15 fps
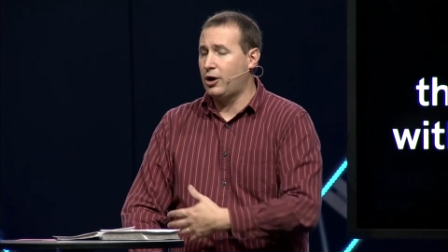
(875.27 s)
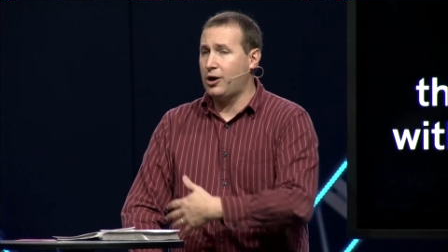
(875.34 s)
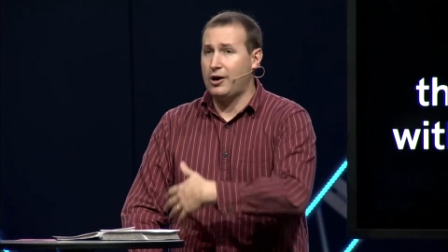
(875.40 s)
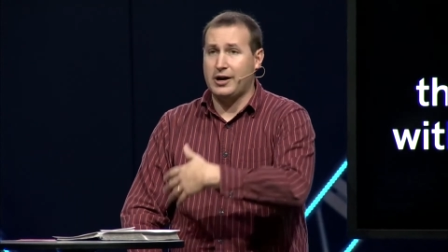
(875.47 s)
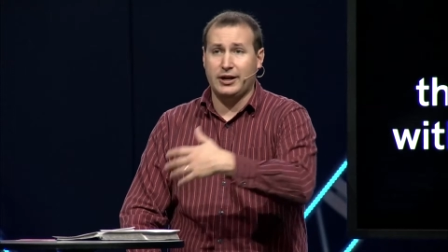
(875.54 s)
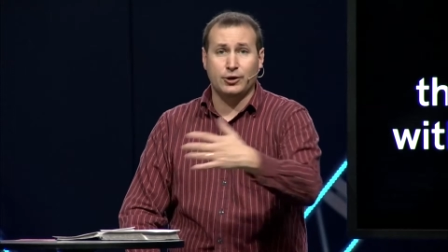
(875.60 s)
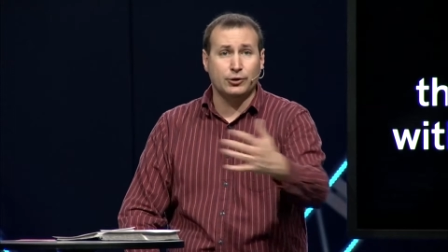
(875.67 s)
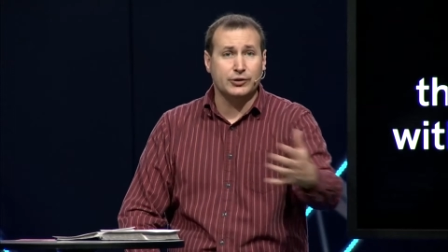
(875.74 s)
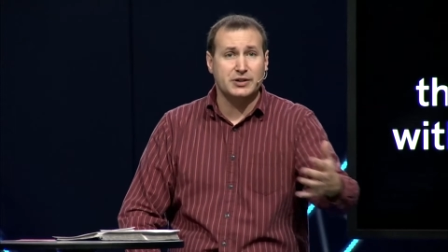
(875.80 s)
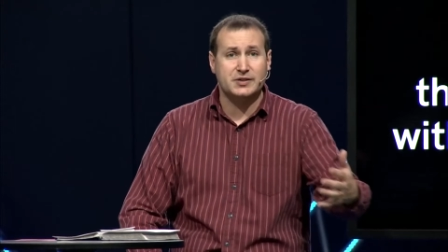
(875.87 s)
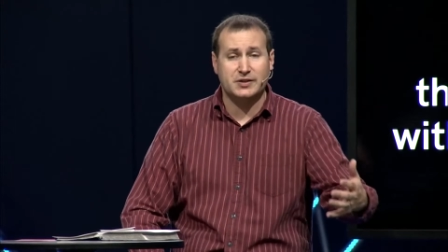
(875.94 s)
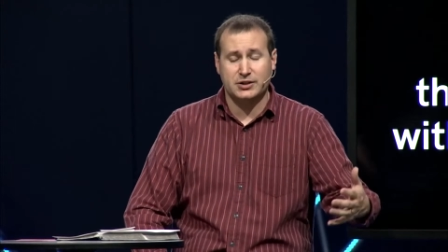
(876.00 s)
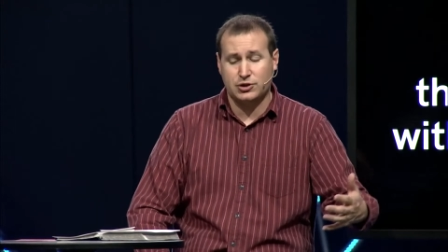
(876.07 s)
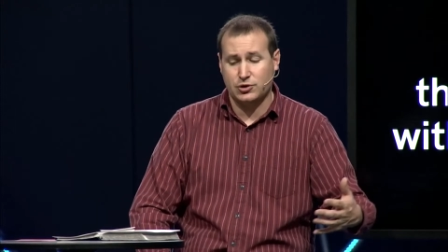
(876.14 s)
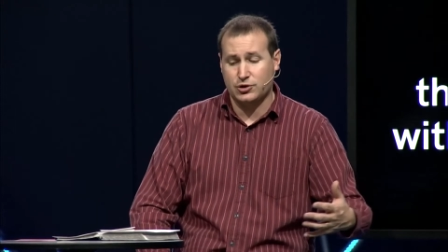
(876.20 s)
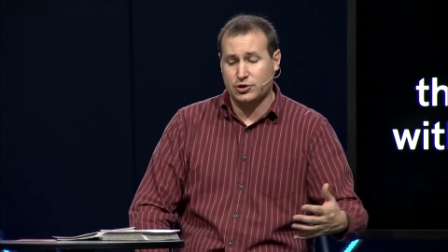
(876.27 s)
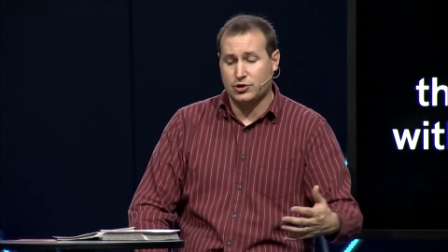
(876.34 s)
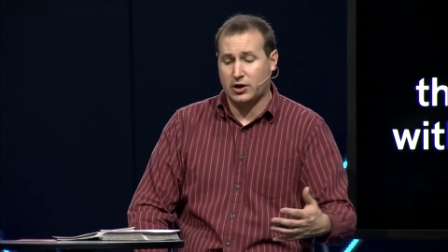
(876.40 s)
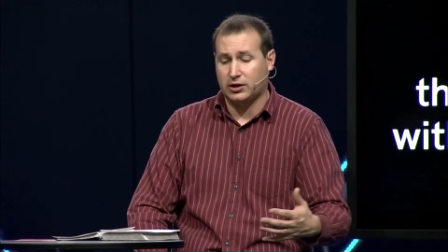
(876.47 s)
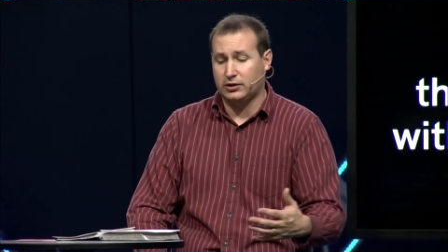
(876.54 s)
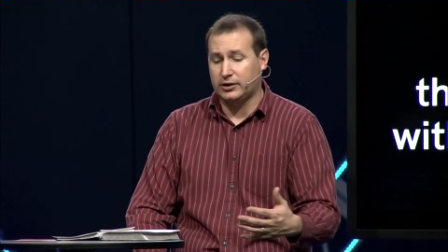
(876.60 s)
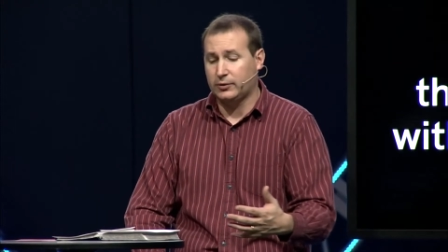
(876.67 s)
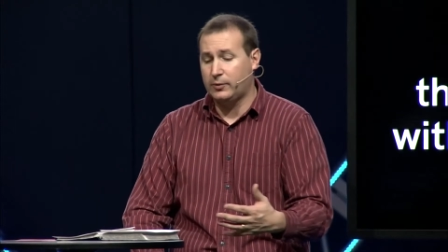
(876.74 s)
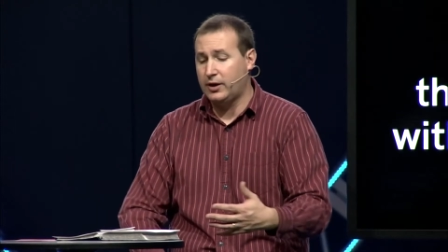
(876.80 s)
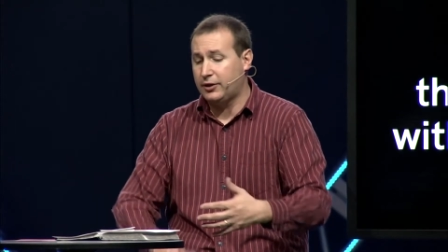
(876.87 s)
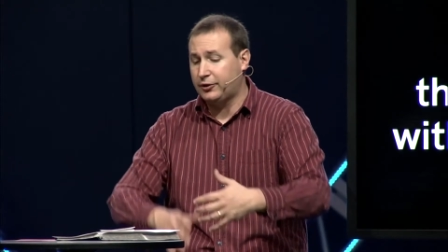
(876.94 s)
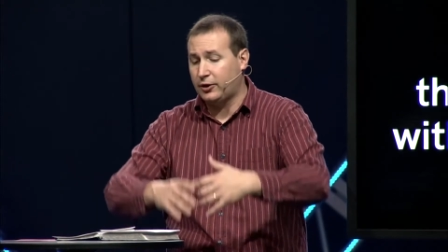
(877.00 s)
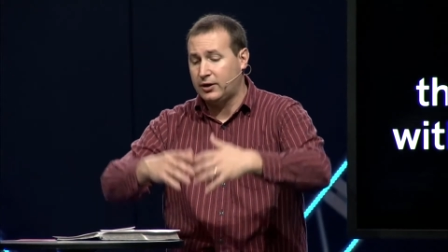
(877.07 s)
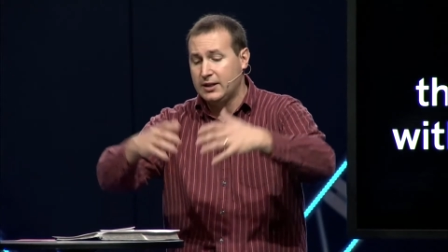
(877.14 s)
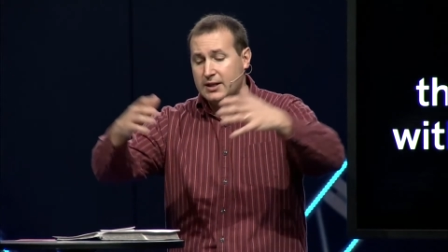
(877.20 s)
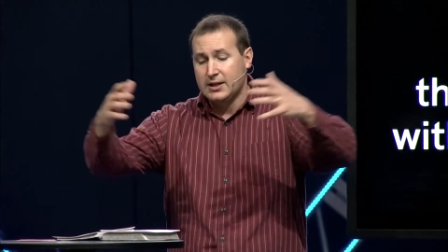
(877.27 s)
or an illness that you're struggling with, or